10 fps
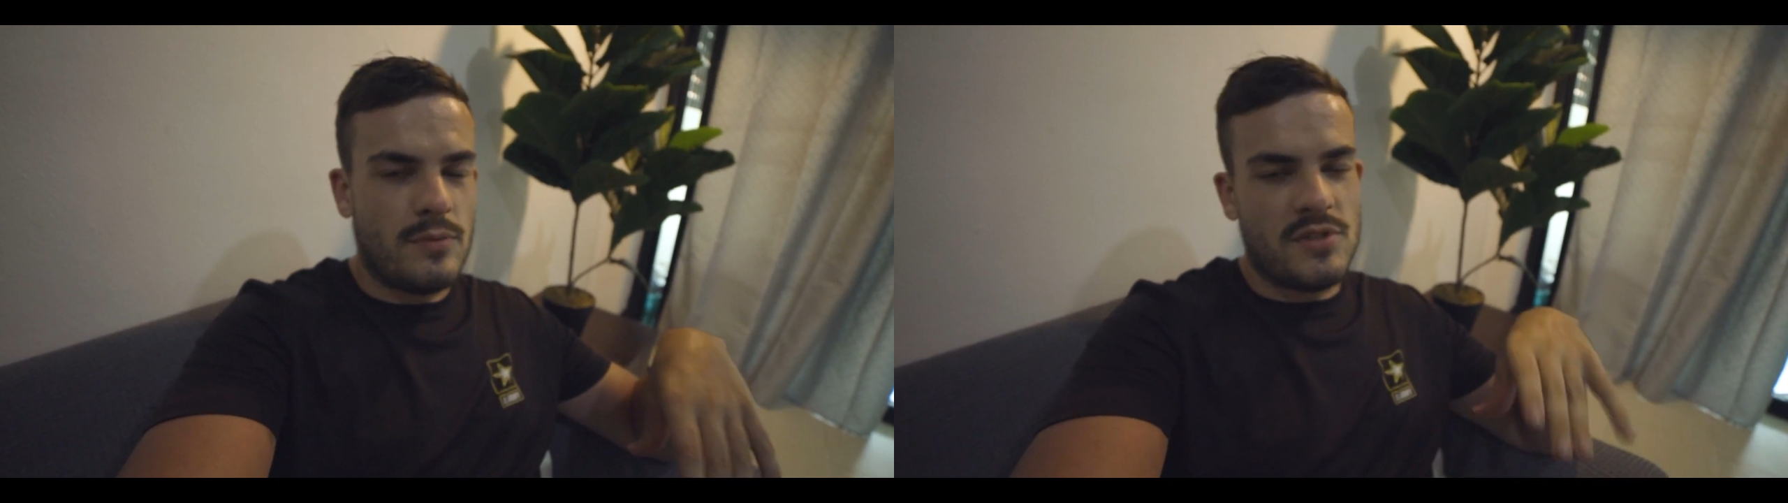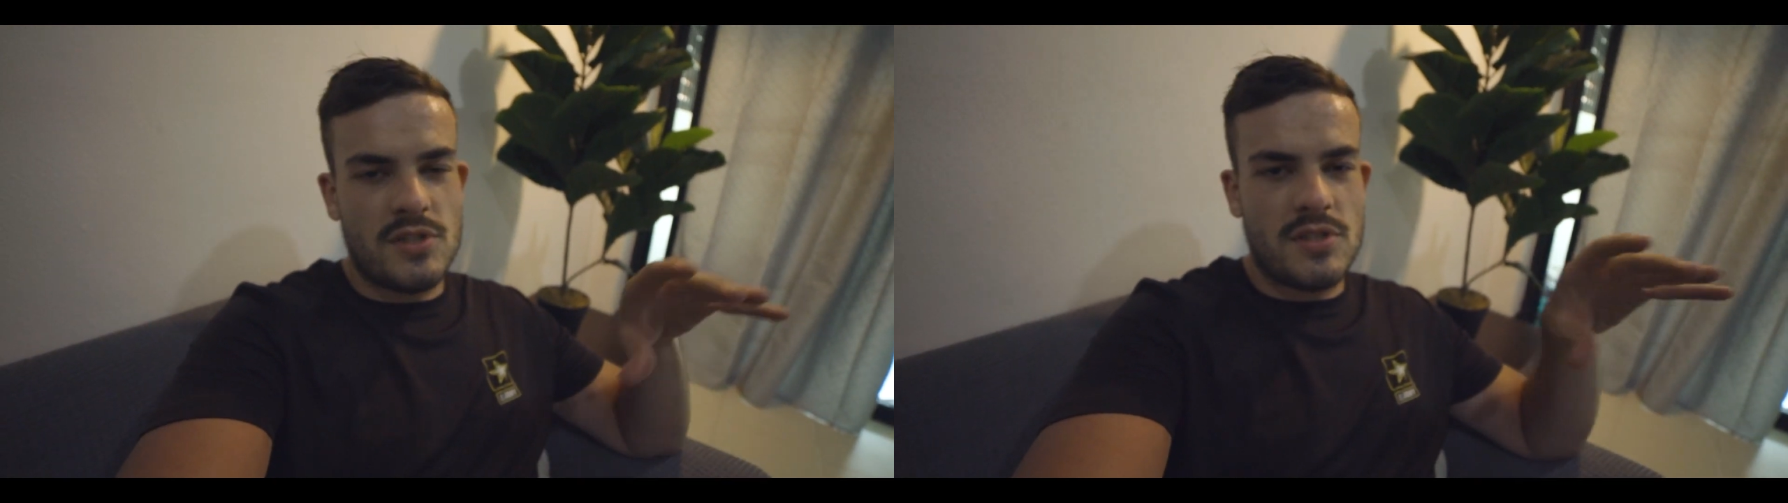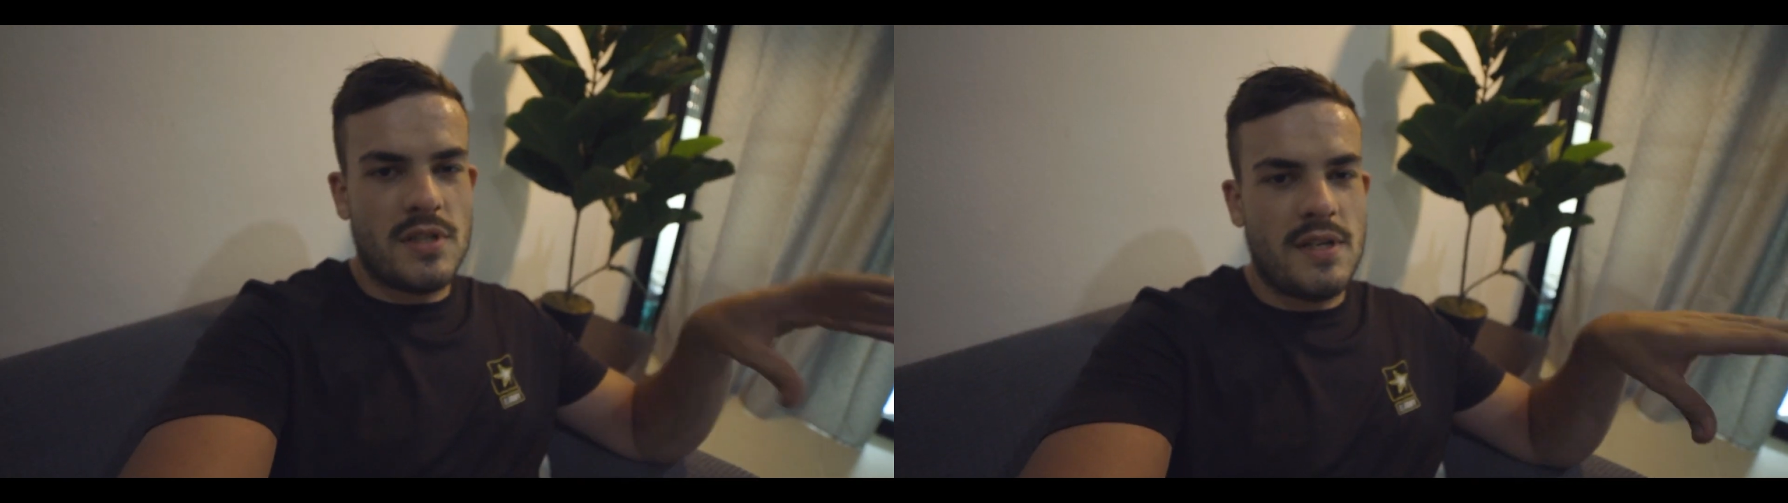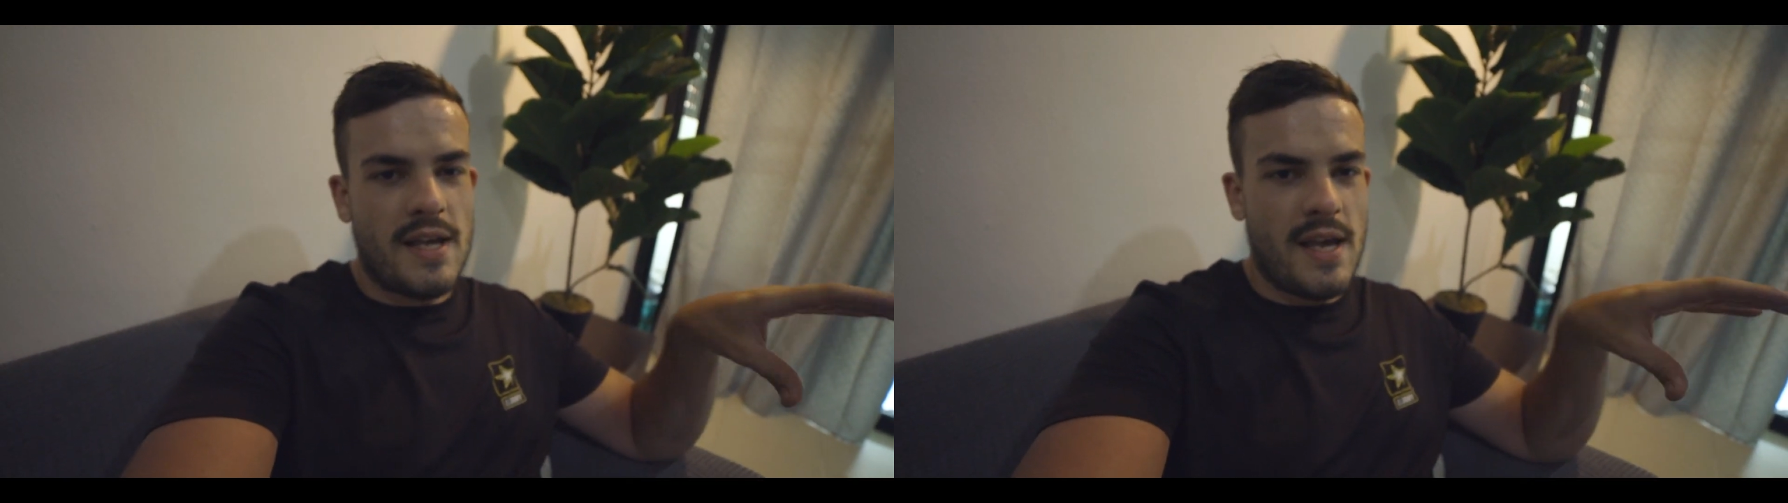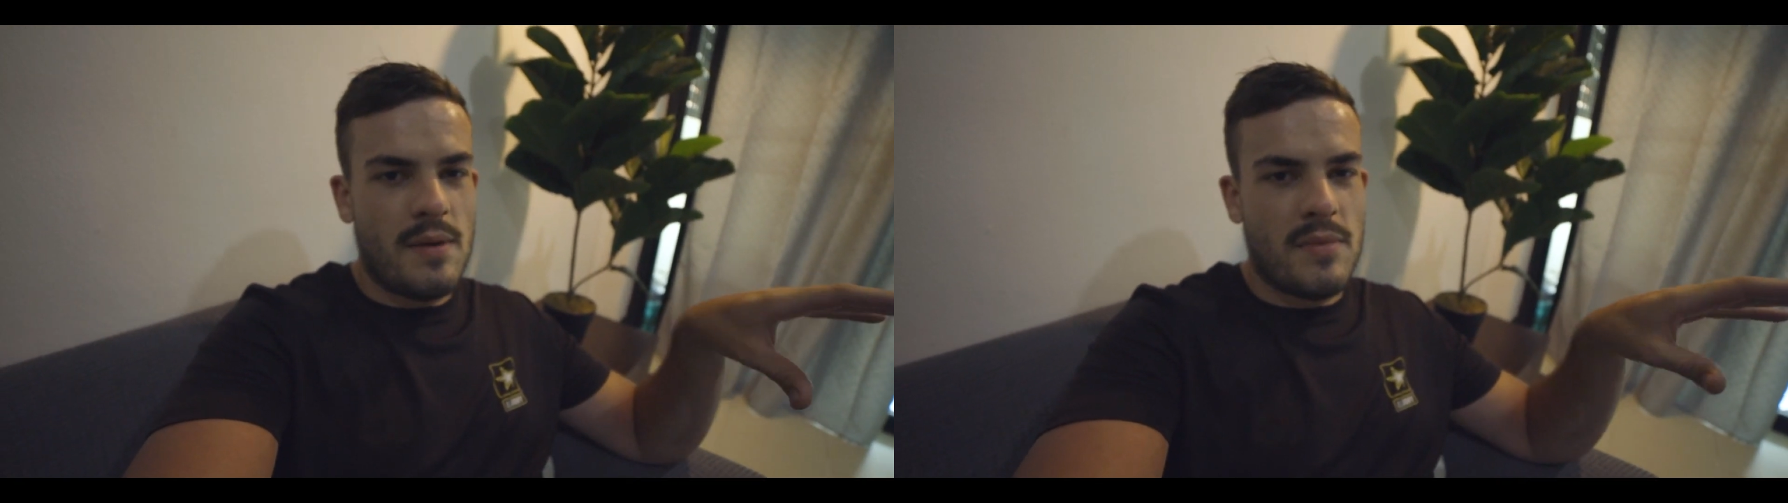It was just the
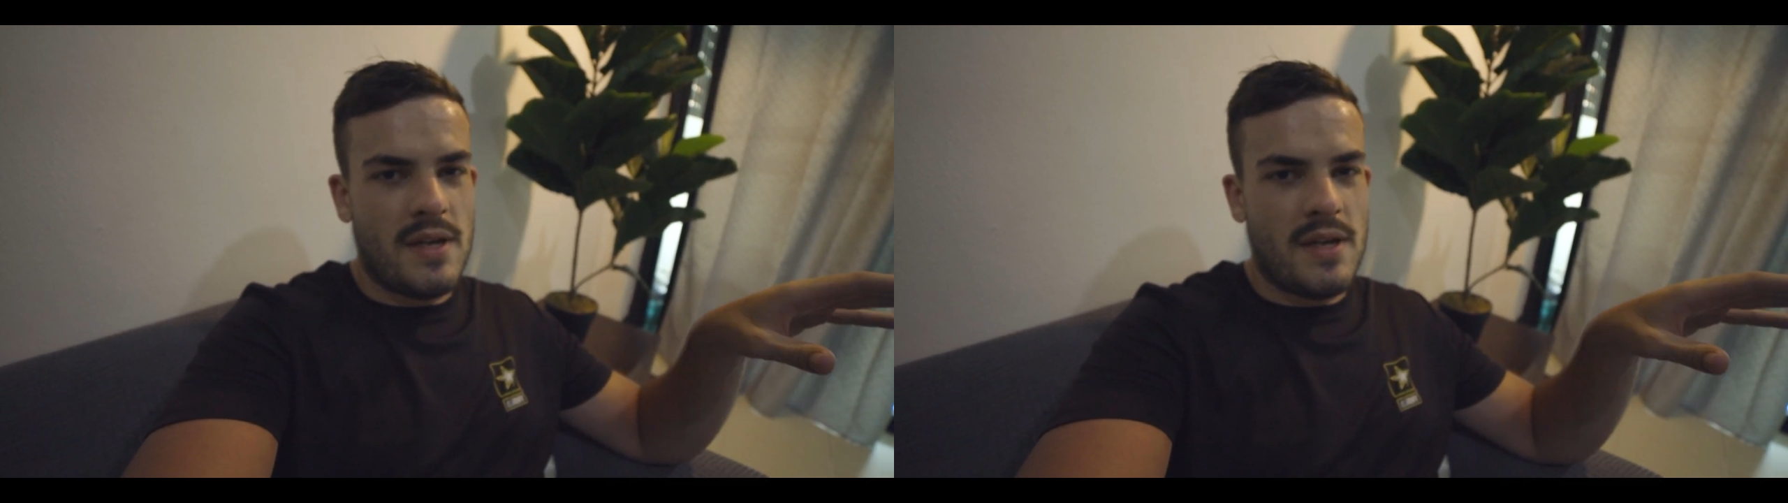dam